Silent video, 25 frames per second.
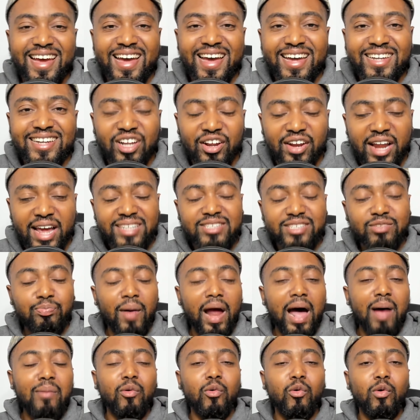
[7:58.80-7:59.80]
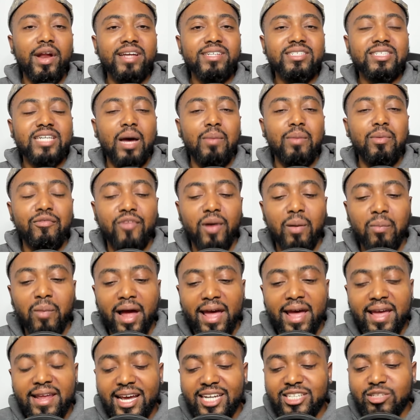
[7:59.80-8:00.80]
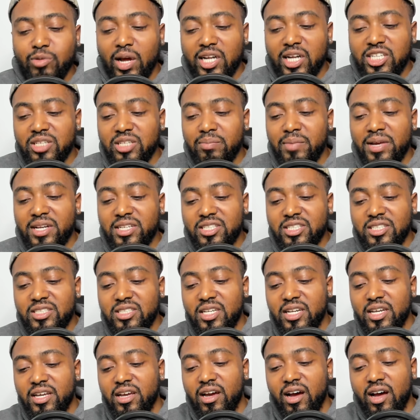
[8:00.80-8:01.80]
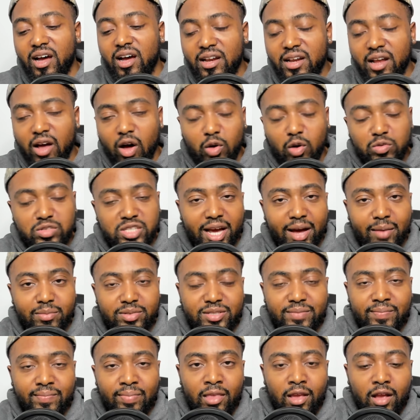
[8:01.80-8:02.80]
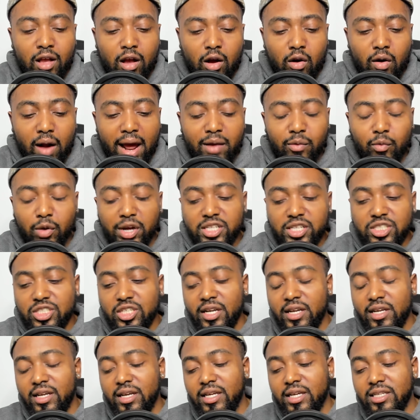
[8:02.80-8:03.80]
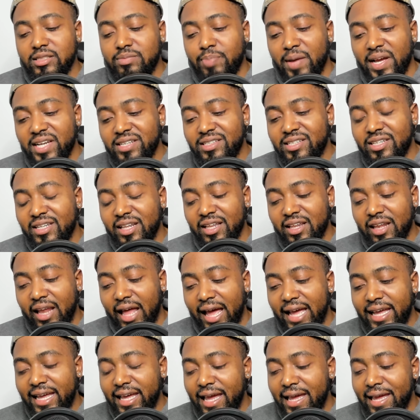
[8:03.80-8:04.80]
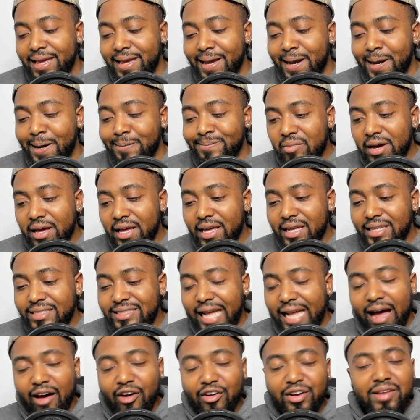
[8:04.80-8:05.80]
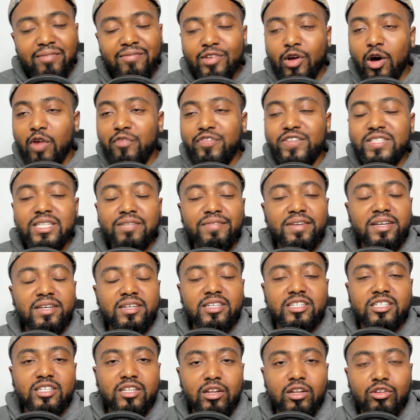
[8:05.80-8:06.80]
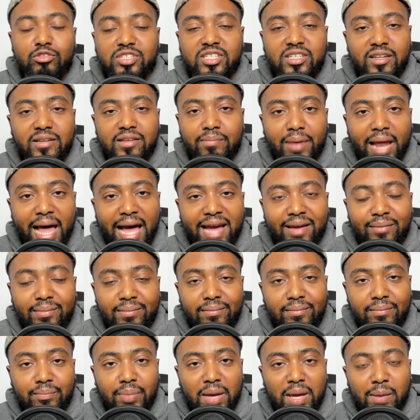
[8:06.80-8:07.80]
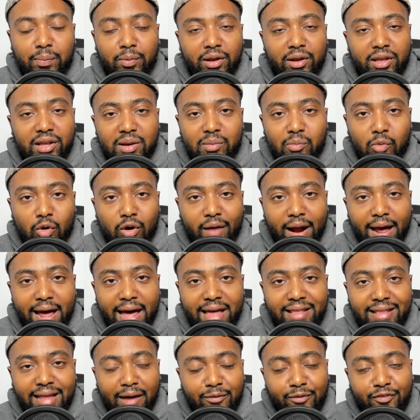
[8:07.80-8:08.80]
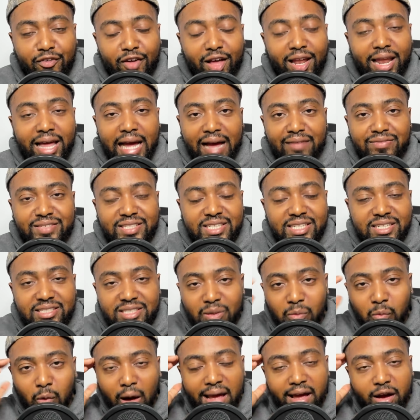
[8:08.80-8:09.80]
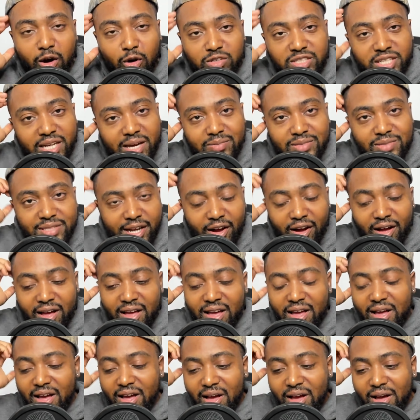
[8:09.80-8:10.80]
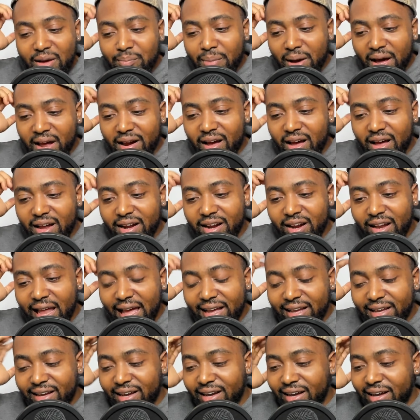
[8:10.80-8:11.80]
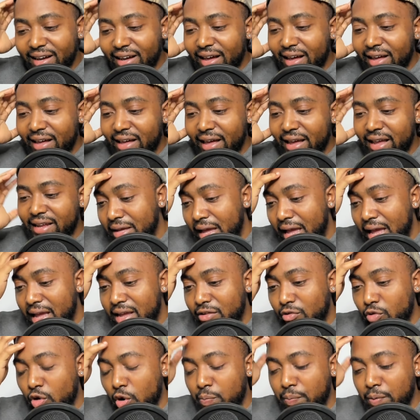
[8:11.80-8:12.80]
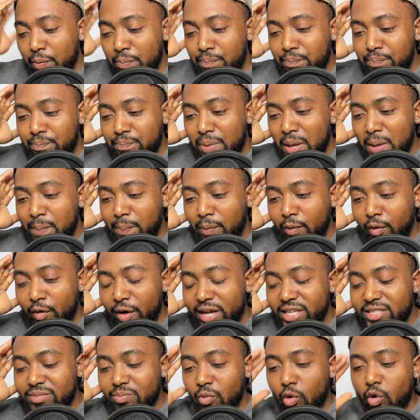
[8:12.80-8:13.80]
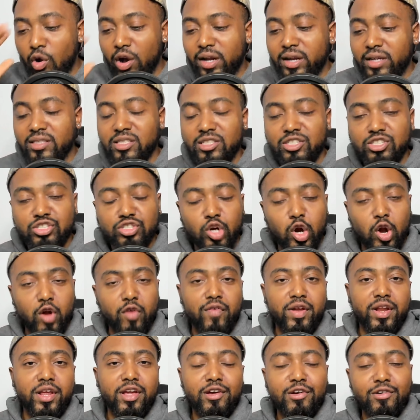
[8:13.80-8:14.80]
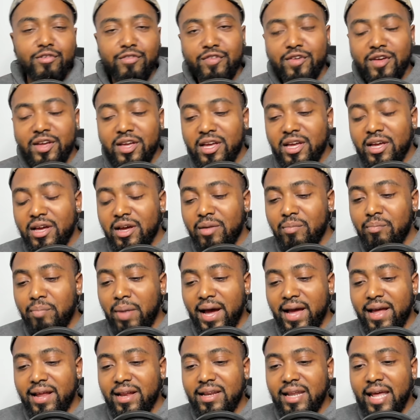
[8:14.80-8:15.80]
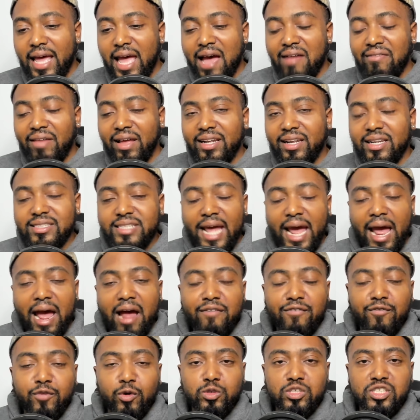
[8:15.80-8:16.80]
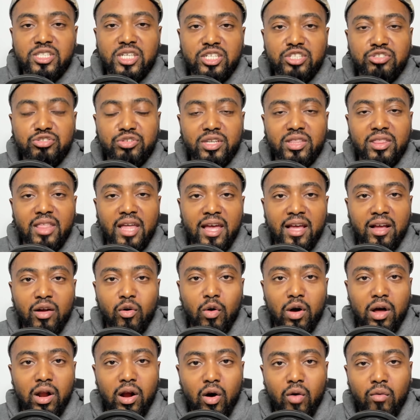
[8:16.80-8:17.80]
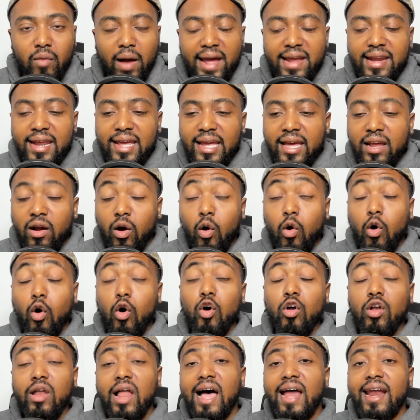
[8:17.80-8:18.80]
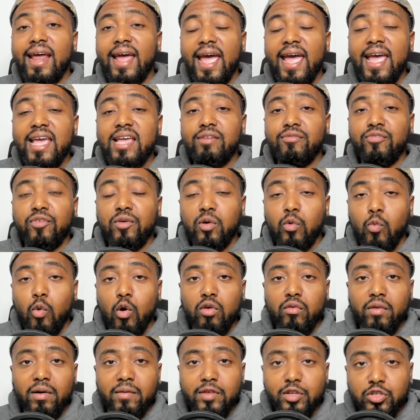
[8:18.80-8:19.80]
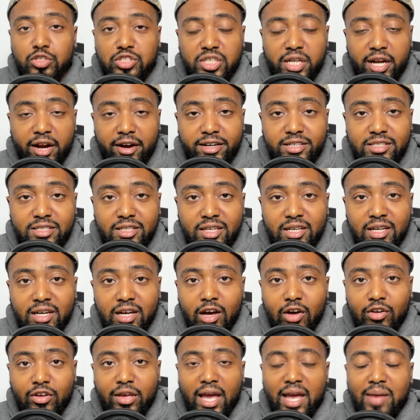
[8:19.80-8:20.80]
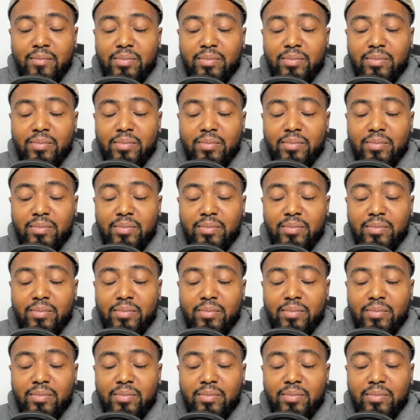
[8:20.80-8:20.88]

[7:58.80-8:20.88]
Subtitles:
So that's probably where that's coming from, right? And that's why mentions the hoteps. All right, which is basically like I don't even know if it's even exclusively black people anymore, right? I feel like I've seen some white hoteps now. But they're like a group of people that's more conservative, but they have like this Afrocentric thing going on, right? And they get a whole lot of hate from the woke revolutionaries, okay?